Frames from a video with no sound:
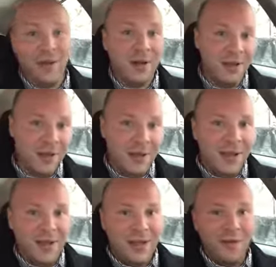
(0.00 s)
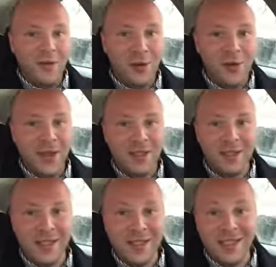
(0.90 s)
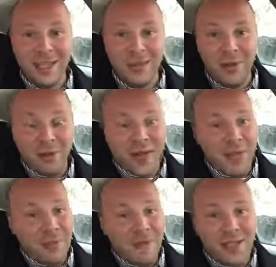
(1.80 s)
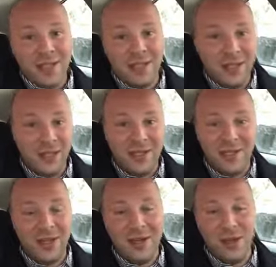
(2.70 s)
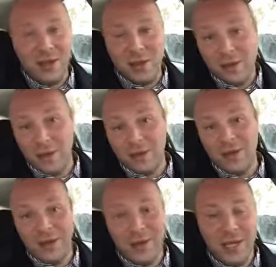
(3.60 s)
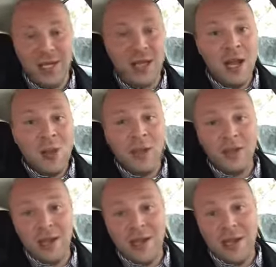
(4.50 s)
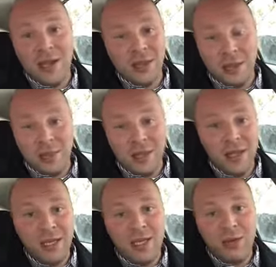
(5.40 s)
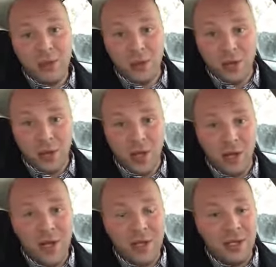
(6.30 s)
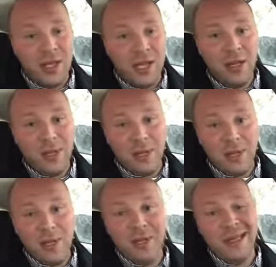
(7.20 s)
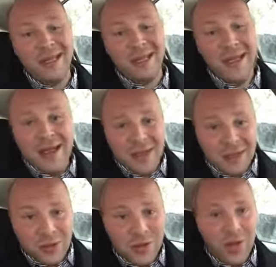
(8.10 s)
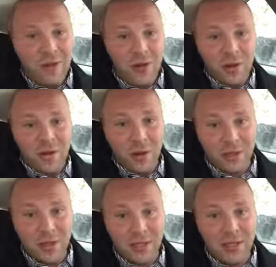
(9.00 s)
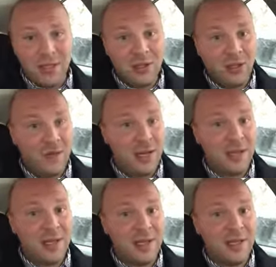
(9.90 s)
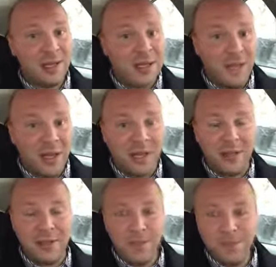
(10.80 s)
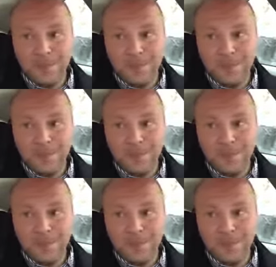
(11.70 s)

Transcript: Uh, you know, fluoride is an example of that, but vaccines is another one, loads of other things, which they completely control as well. The JW people it, control everything, folks, essentially of anything significant.